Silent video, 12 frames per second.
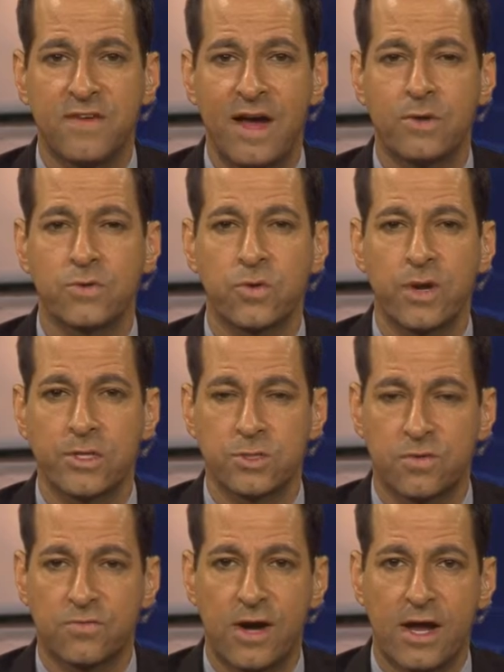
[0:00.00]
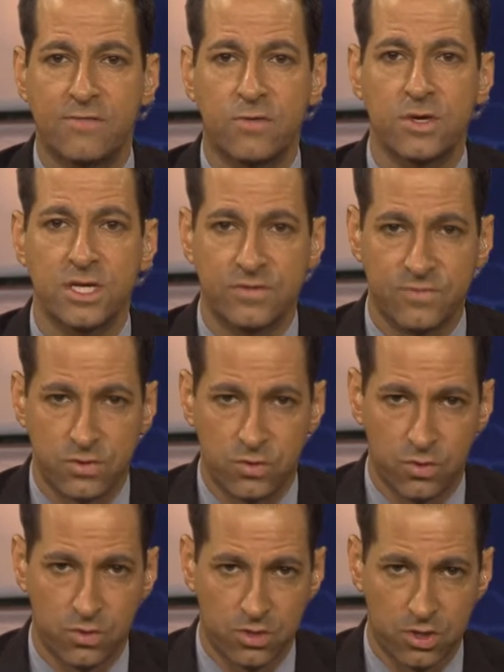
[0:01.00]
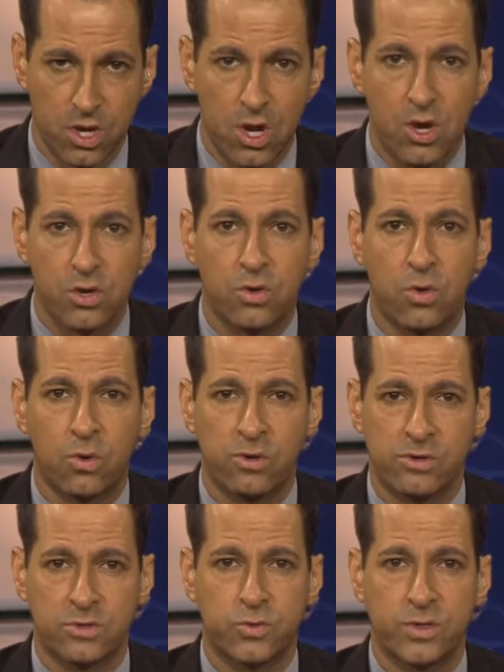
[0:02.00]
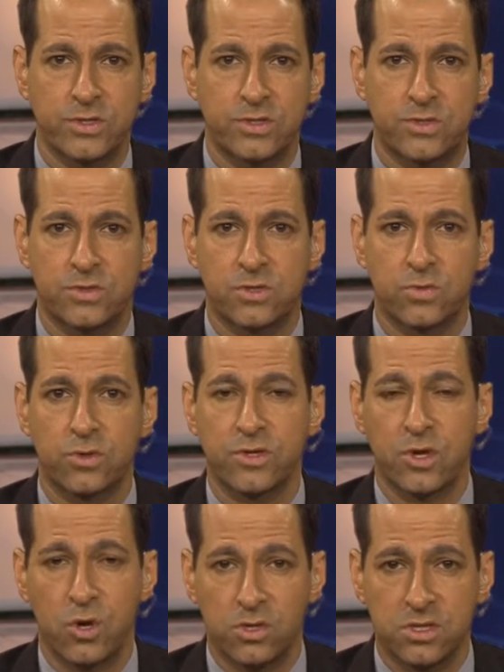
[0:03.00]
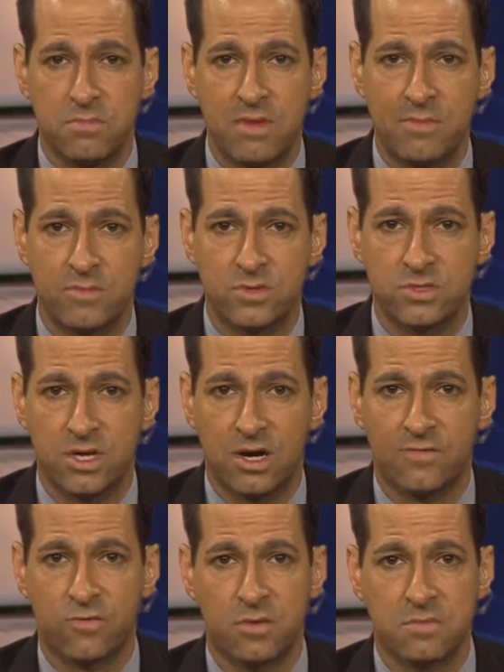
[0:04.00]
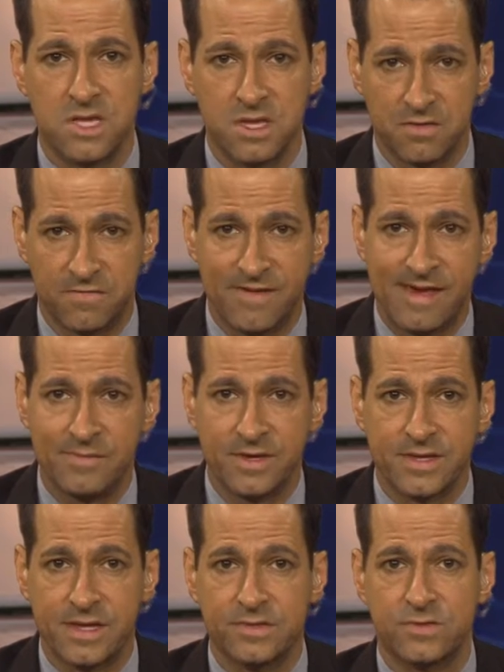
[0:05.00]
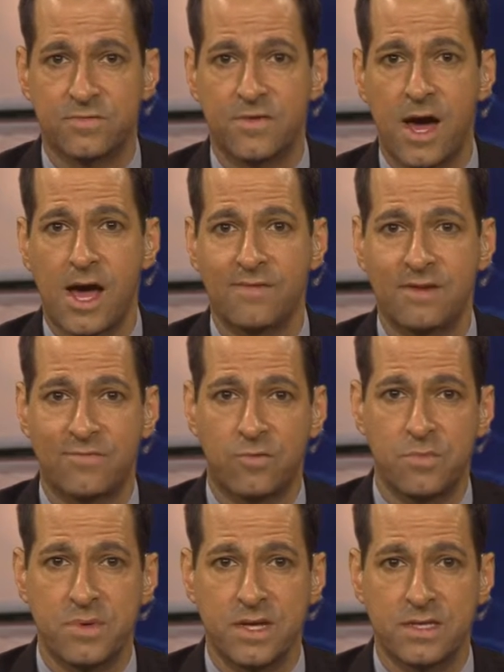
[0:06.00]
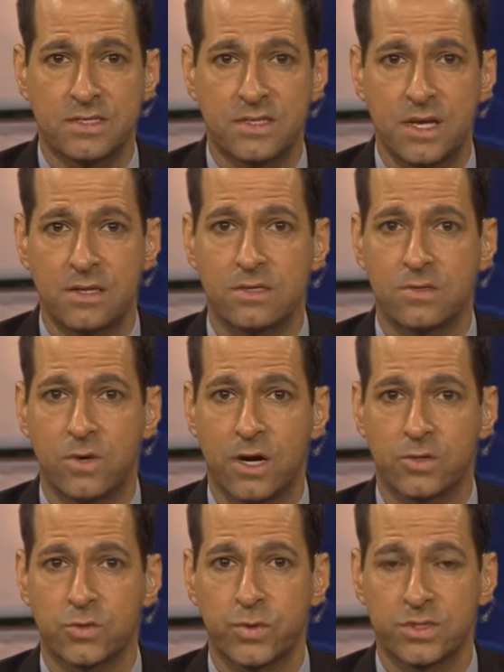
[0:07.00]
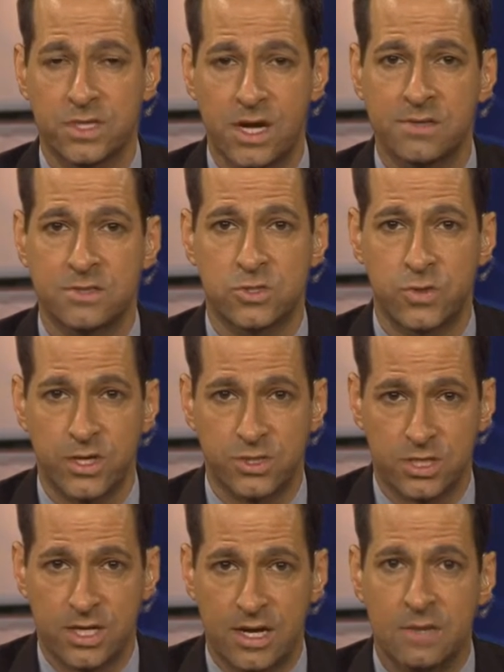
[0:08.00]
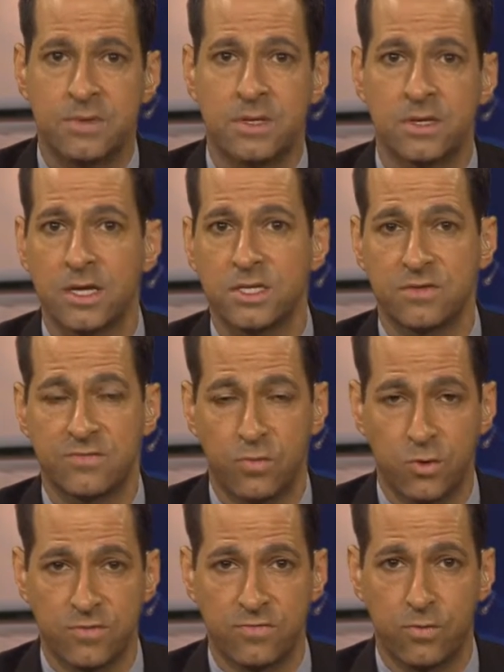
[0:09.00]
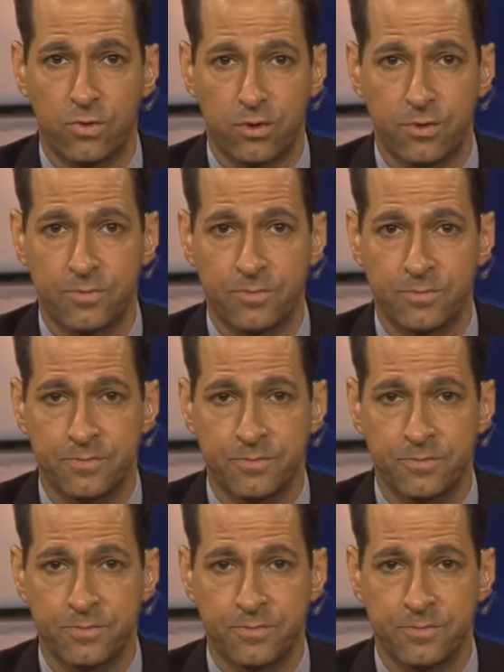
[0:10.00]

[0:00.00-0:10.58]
founder and survivor Eva Kor. Kor and her twin sister were the only members of her immediate family that survived after being sent to Auschwitz concentration camp in 1944.